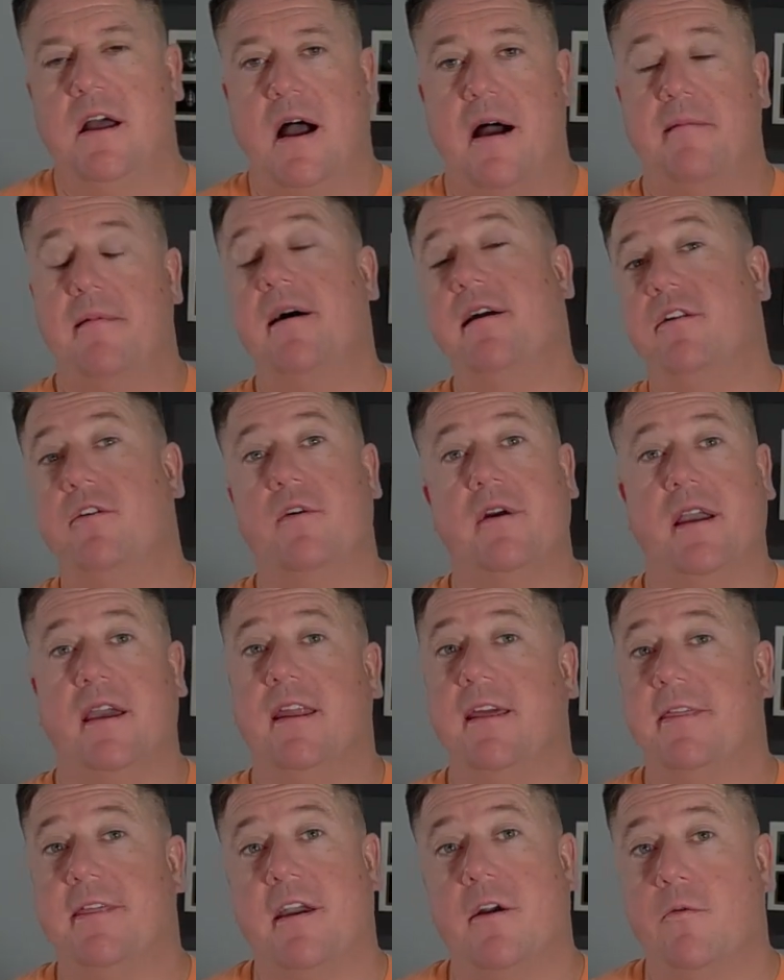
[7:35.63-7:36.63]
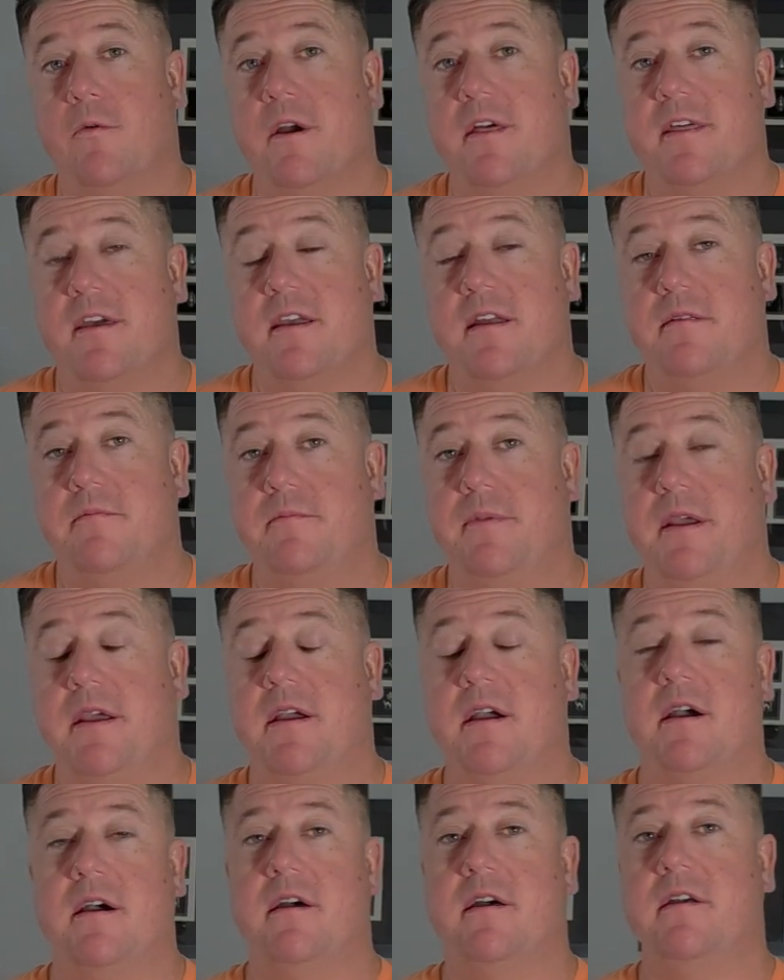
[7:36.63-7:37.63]
I'm not doing anything with it
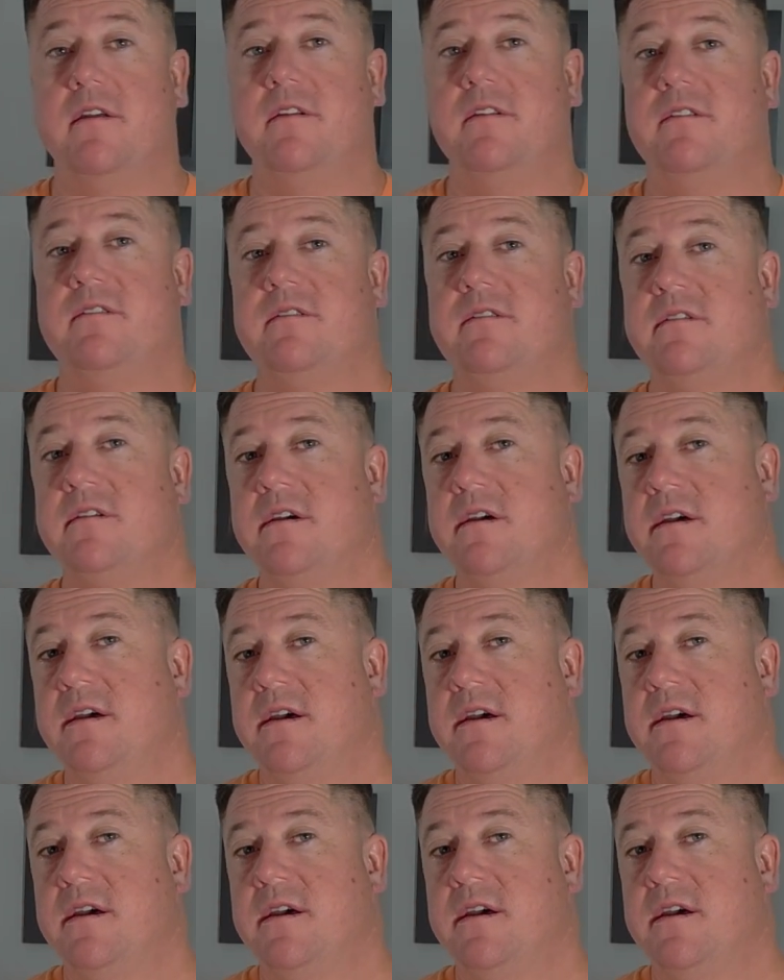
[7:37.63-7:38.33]
because